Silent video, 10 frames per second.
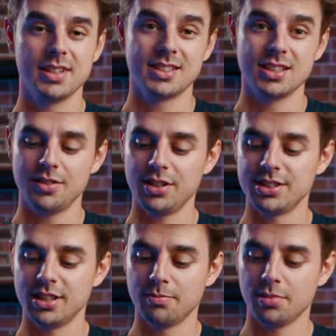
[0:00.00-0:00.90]
This is very
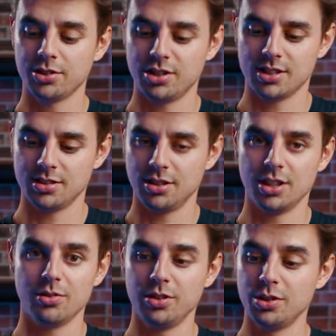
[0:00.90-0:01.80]
simple, just you
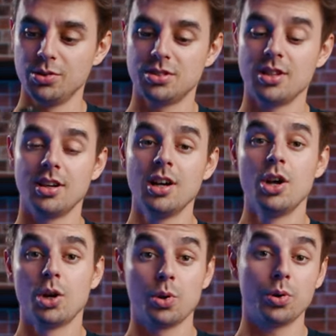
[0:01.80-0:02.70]
know, use the
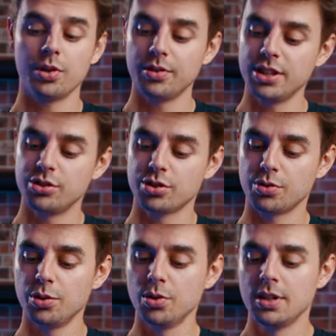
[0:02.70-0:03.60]
quarter inch
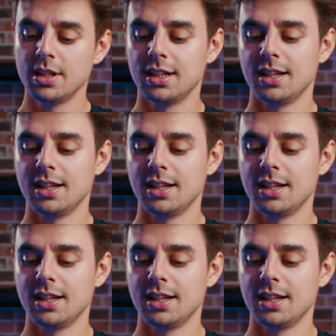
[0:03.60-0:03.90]
screw